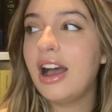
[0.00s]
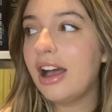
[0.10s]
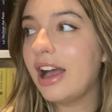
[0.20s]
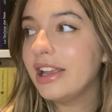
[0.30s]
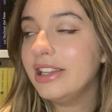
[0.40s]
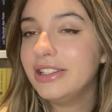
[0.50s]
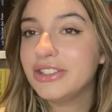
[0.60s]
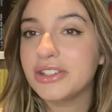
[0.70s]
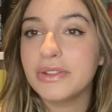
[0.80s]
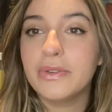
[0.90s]
I
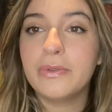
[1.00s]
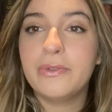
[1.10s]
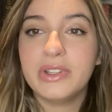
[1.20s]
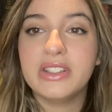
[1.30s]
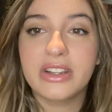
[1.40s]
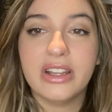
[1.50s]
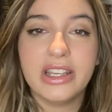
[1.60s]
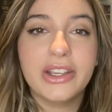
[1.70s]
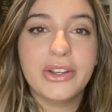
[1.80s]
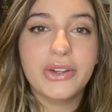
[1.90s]
just physically
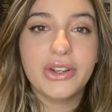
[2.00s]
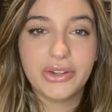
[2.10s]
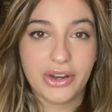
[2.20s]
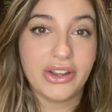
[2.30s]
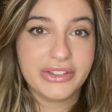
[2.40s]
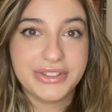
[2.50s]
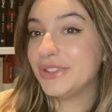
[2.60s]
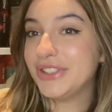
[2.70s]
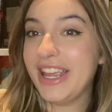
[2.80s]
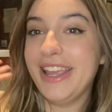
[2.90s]
cannot.
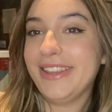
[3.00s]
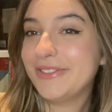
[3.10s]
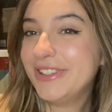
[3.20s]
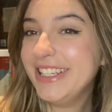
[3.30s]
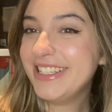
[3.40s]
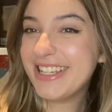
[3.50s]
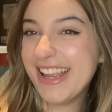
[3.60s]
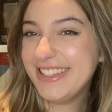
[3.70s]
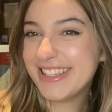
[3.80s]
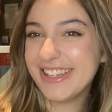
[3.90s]
Today we
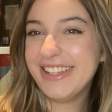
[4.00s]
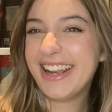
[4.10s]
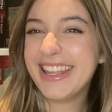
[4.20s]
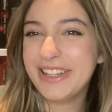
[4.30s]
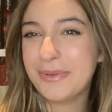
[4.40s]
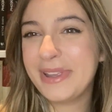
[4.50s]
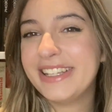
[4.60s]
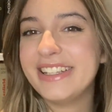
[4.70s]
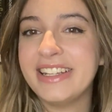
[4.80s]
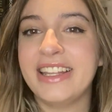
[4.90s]
changed a little bit
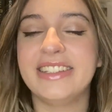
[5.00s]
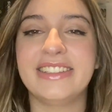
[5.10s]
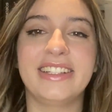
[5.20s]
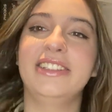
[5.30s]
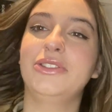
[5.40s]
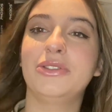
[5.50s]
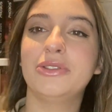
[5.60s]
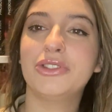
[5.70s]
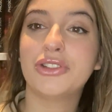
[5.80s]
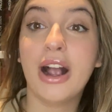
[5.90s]
and I decided to
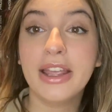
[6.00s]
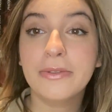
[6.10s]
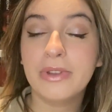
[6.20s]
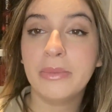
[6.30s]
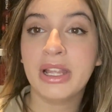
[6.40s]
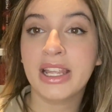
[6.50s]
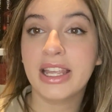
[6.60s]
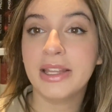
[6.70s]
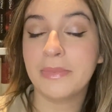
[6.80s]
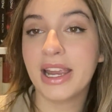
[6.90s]
try filming
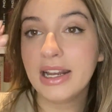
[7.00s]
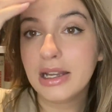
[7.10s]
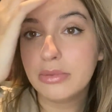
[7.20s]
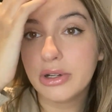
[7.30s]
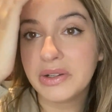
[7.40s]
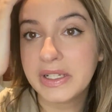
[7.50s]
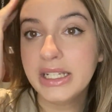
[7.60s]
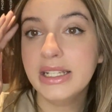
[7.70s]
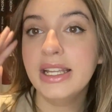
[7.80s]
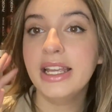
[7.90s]
in my library,
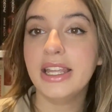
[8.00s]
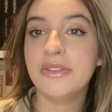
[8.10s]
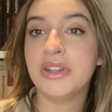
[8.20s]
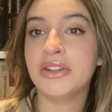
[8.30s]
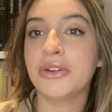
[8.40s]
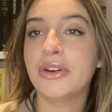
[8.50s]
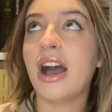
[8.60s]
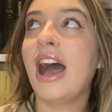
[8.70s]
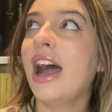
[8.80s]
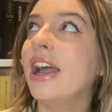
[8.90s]
even though
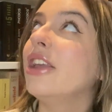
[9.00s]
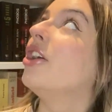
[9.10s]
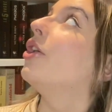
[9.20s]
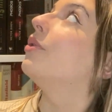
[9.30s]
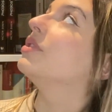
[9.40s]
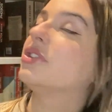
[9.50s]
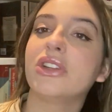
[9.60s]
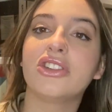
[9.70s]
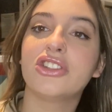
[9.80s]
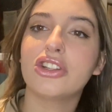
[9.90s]
I was
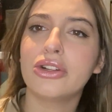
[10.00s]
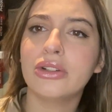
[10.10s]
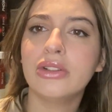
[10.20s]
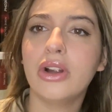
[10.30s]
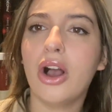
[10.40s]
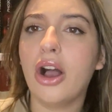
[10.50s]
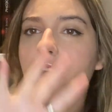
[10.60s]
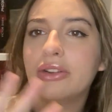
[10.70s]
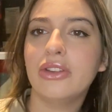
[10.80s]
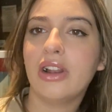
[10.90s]
not sure
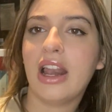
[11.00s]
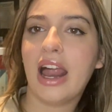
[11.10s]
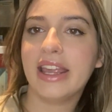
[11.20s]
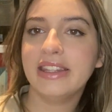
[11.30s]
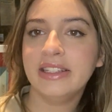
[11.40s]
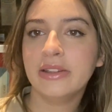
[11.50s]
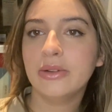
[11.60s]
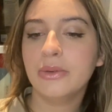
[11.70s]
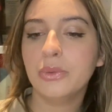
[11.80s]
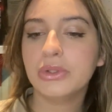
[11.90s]
how the lighting
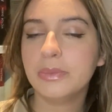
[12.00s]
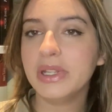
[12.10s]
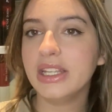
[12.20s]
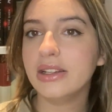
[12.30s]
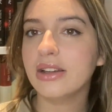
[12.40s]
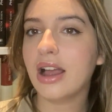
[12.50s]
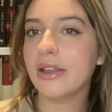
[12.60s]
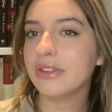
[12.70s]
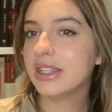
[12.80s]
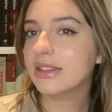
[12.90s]
would be. I
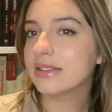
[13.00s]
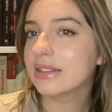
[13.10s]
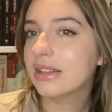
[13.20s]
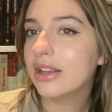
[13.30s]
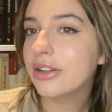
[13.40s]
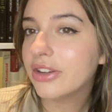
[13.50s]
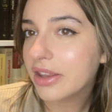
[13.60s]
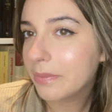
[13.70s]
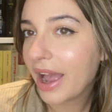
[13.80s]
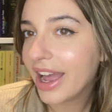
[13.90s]
think it's
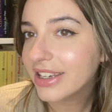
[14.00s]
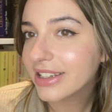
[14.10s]
not bad.